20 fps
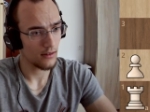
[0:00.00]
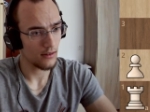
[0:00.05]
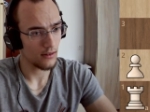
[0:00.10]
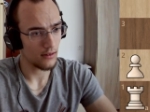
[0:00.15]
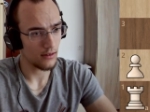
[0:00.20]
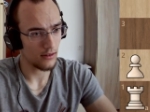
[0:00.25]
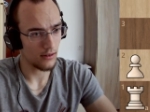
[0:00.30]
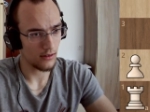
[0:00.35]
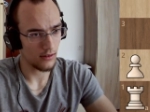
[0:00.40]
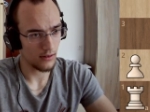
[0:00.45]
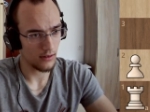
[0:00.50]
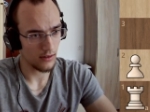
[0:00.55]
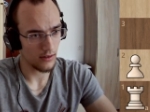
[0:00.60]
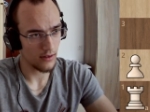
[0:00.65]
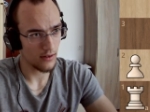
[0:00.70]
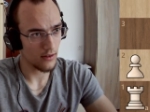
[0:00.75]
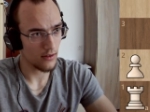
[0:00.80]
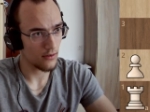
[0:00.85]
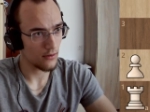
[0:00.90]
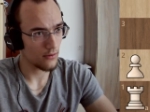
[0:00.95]
Uh,
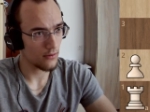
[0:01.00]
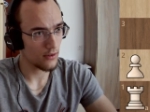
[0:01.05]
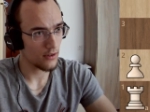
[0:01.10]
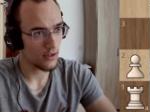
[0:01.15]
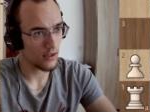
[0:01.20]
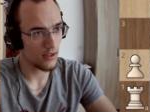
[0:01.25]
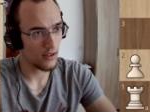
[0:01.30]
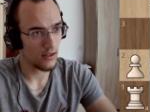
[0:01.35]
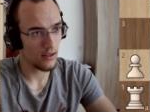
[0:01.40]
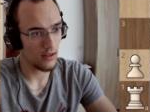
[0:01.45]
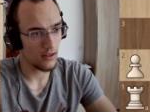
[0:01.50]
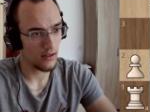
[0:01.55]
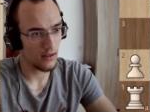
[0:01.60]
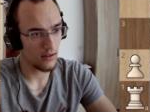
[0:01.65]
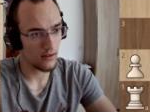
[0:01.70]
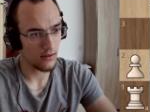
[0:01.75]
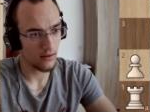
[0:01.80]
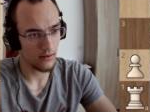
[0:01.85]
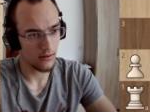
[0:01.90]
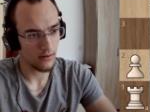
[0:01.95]
let's go
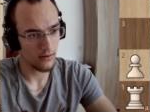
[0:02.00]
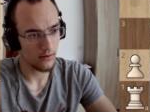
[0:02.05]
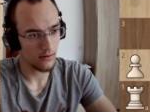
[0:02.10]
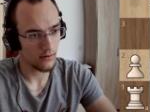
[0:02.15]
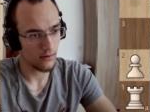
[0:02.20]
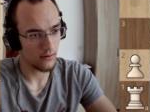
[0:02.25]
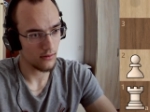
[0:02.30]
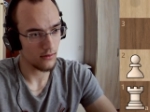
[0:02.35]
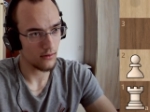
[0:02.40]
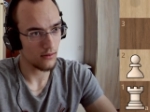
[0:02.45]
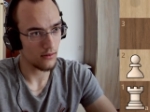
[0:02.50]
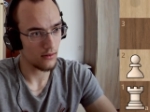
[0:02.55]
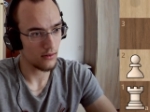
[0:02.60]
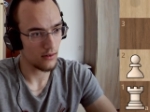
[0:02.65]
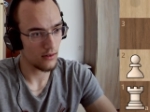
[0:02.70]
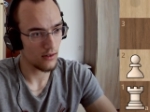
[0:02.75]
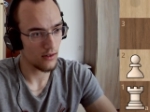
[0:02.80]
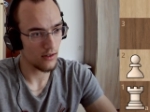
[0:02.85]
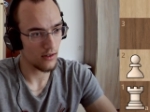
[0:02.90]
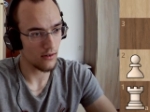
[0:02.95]
here,
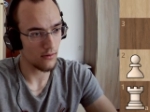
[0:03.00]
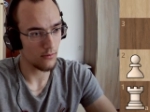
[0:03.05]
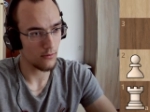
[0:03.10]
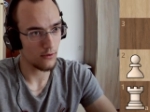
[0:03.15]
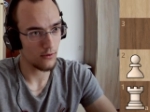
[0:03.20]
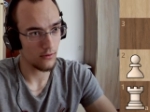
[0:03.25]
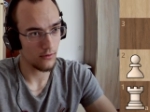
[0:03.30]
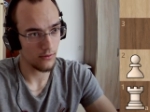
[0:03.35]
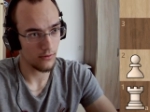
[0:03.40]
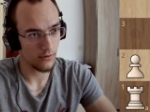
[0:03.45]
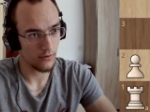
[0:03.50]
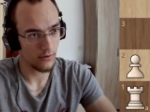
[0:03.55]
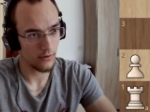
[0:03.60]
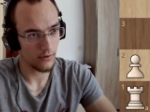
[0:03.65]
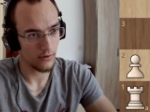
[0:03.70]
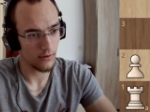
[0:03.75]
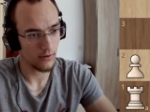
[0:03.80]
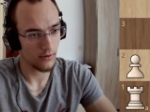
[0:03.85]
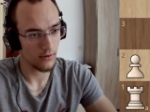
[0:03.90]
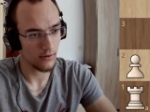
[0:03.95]
this move,
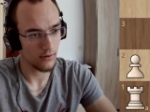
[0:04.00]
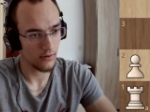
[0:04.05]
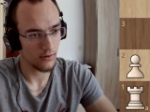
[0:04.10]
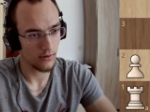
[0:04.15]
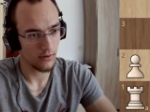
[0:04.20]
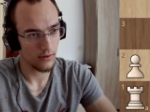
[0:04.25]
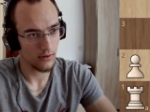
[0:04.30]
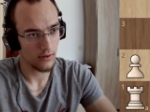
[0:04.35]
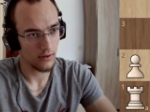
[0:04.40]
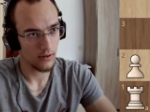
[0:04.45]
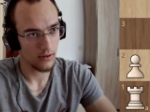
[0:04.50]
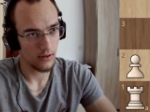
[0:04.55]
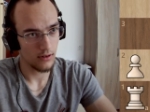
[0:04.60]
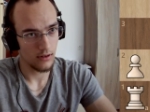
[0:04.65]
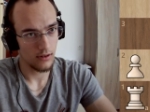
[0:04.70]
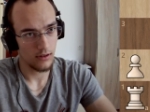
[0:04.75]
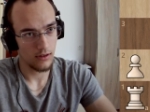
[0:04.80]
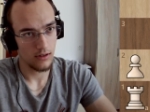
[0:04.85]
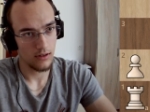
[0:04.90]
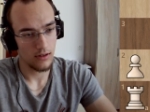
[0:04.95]

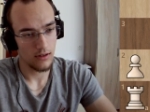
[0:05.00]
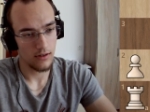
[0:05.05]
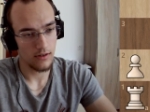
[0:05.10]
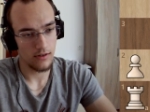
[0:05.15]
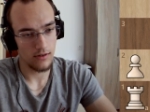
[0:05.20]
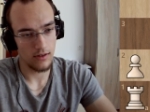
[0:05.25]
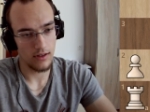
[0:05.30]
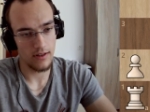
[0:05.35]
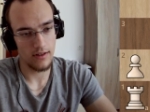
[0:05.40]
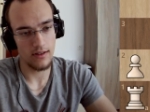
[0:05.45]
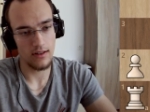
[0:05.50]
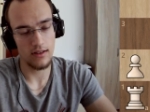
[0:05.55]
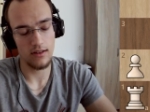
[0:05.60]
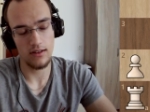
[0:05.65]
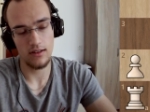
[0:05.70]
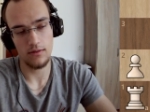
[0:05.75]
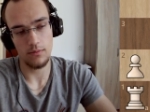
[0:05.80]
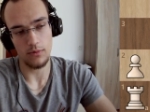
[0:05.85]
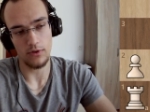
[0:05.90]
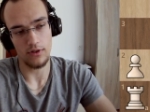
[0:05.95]
so let's say
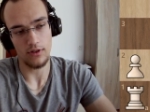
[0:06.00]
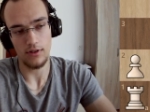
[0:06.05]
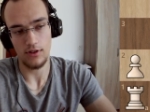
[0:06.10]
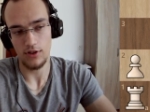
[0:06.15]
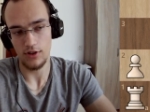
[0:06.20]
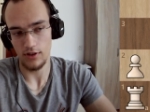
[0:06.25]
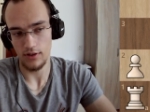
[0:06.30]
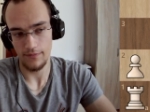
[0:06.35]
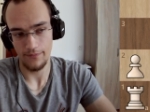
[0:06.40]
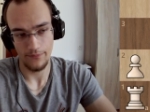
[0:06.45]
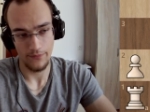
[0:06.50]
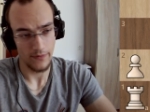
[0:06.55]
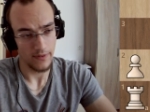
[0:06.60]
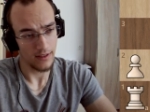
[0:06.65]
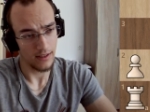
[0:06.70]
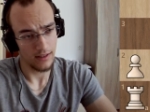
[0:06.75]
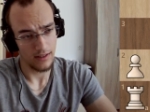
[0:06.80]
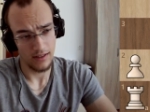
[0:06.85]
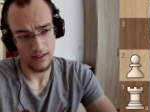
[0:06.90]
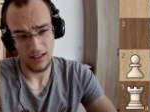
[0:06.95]
this position.
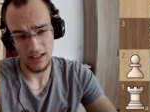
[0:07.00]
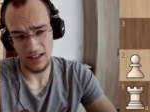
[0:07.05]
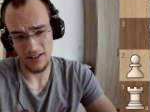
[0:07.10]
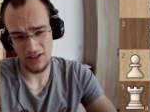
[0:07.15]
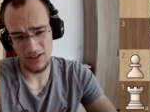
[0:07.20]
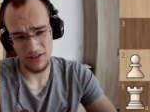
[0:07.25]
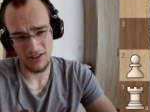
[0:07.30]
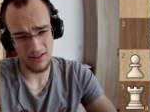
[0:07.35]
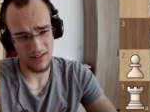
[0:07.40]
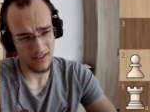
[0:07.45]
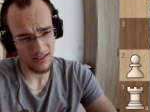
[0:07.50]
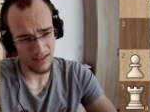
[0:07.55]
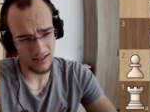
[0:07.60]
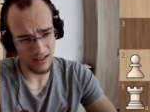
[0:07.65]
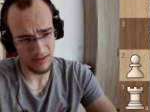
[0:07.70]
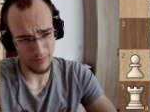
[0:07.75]
As you can see, the